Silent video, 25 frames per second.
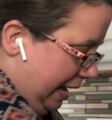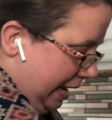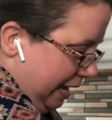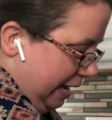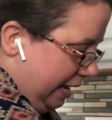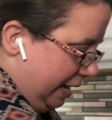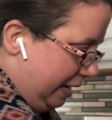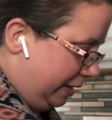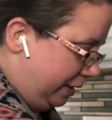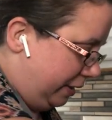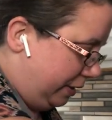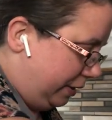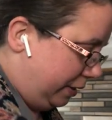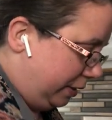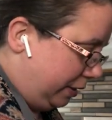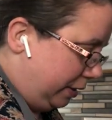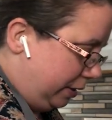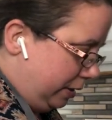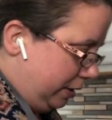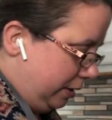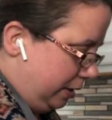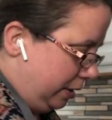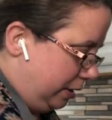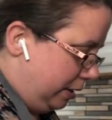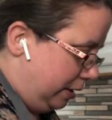And
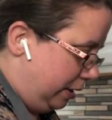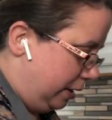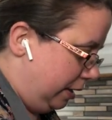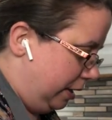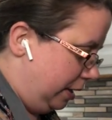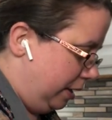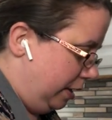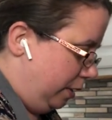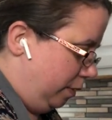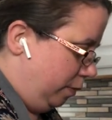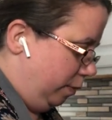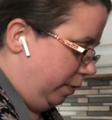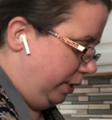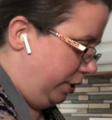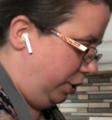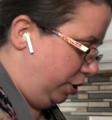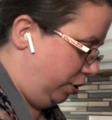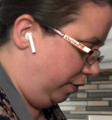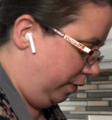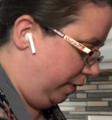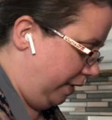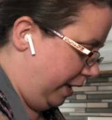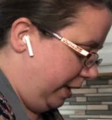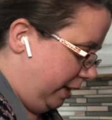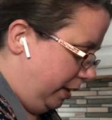once
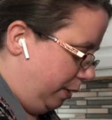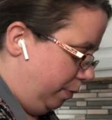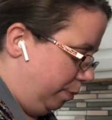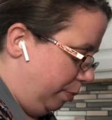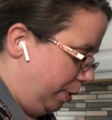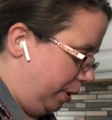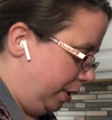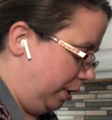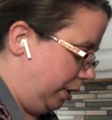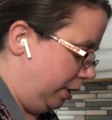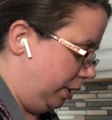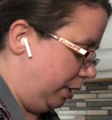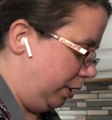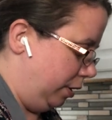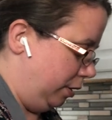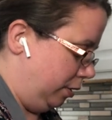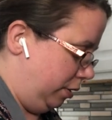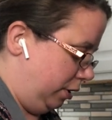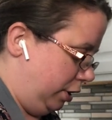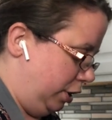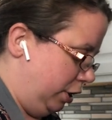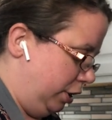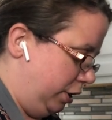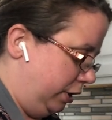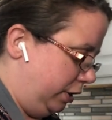you've got the burger
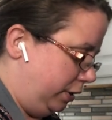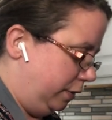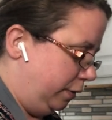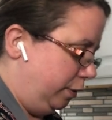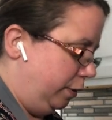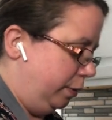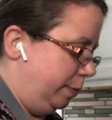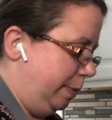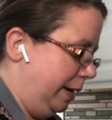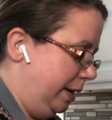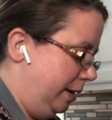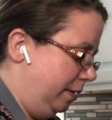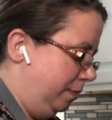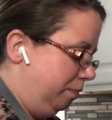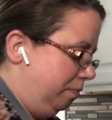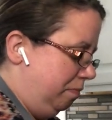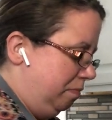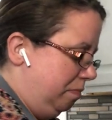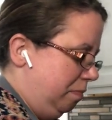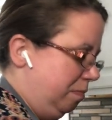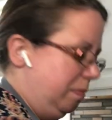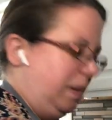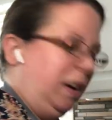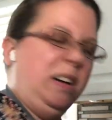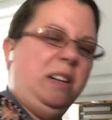cooked for about
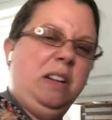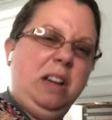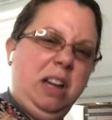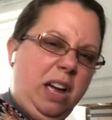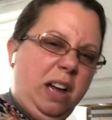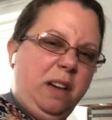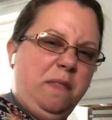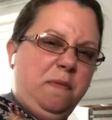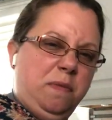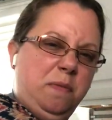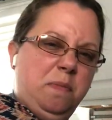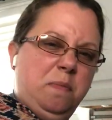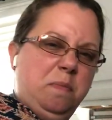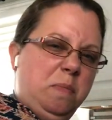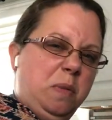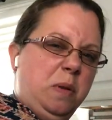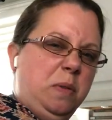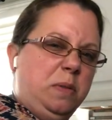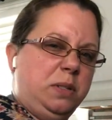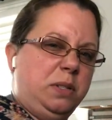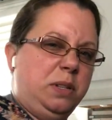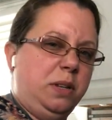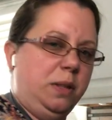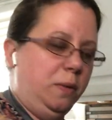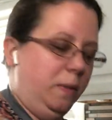
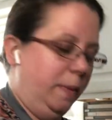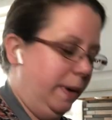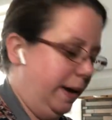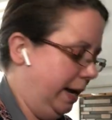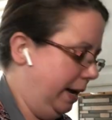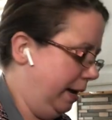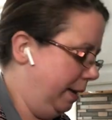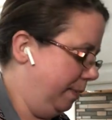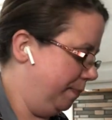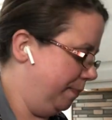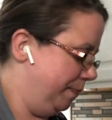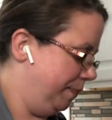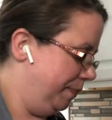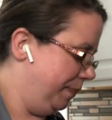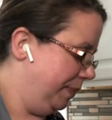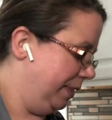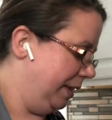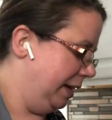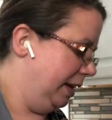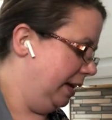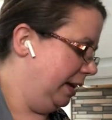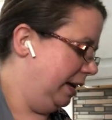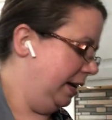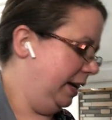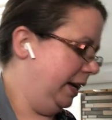most of the way,
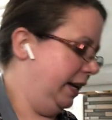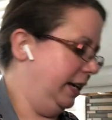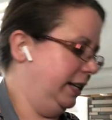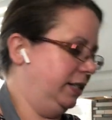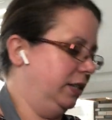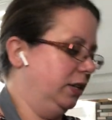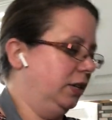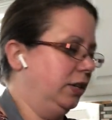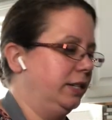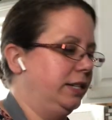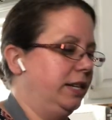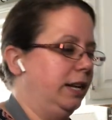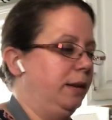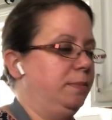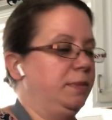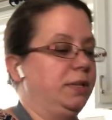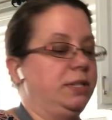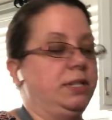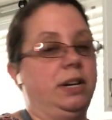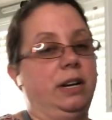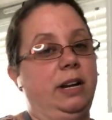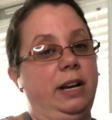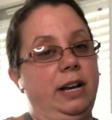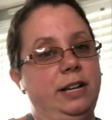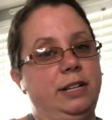it's a good time to
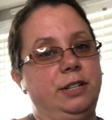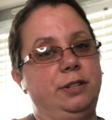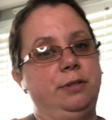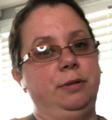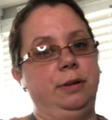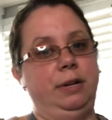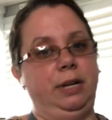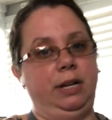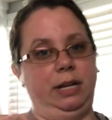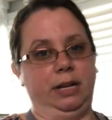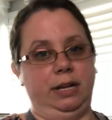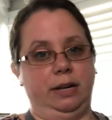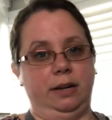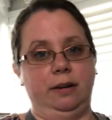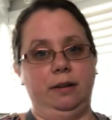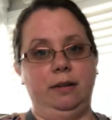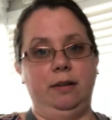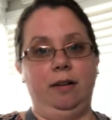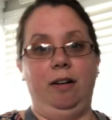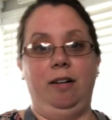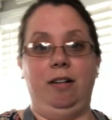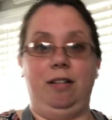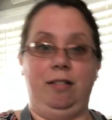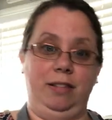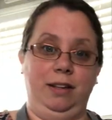start entering in
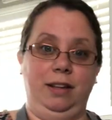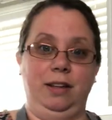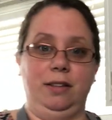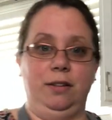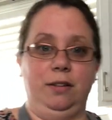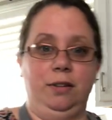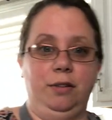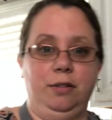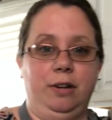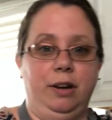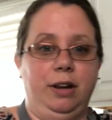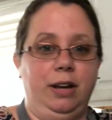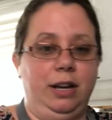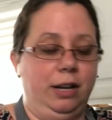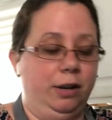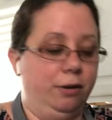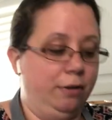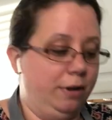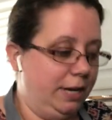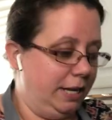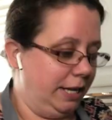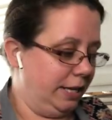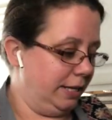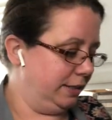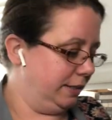all the other
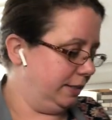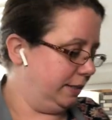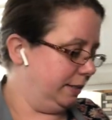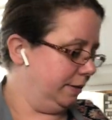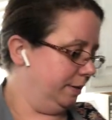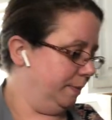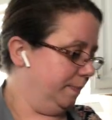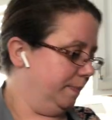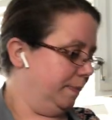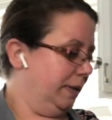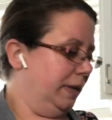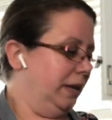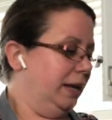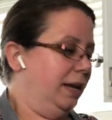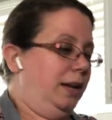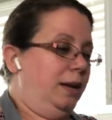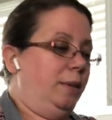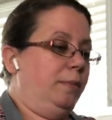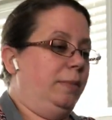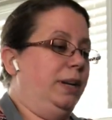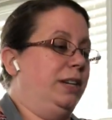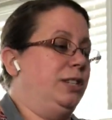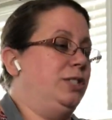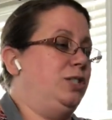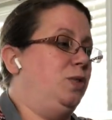ingredients.
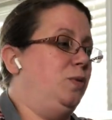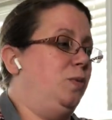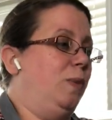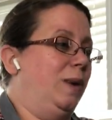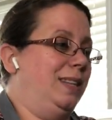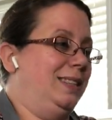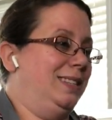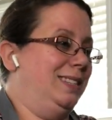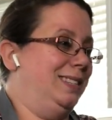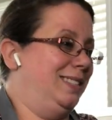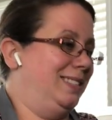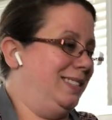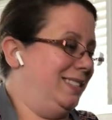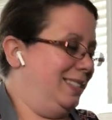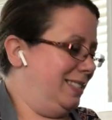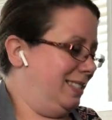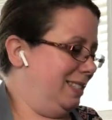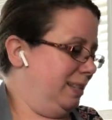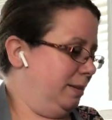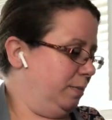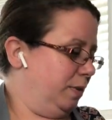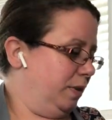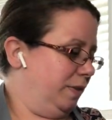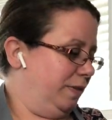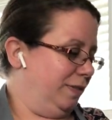Because you want this to
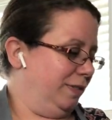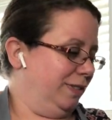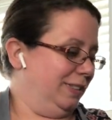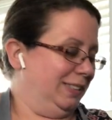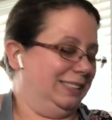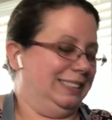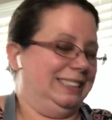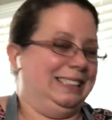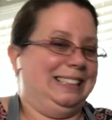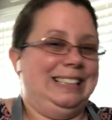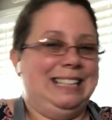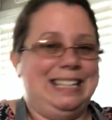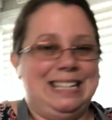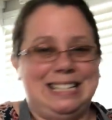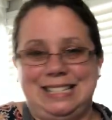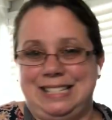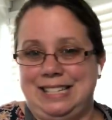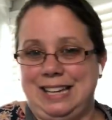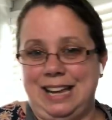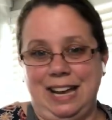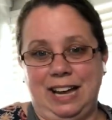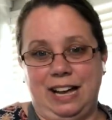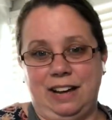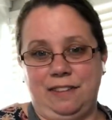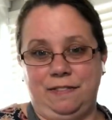simmer for at least a
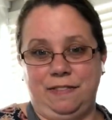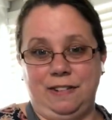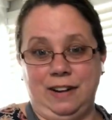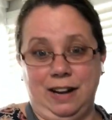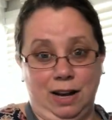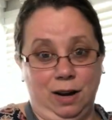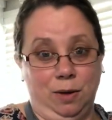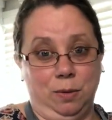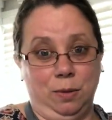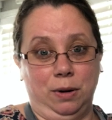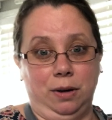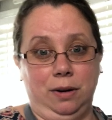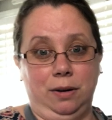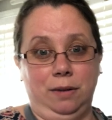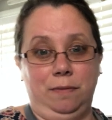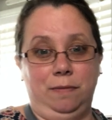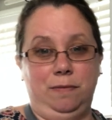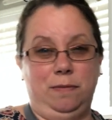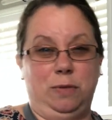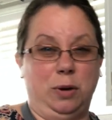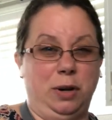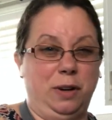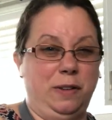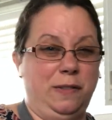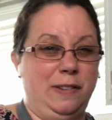half an hour,
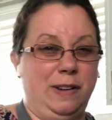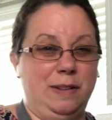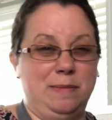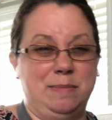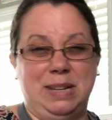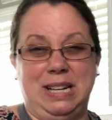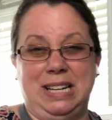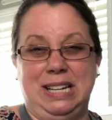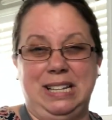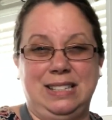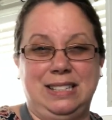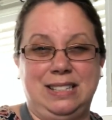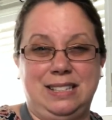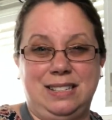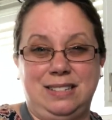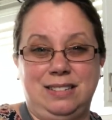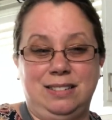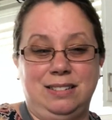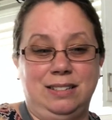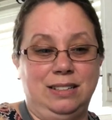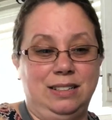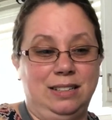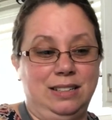45 minutes.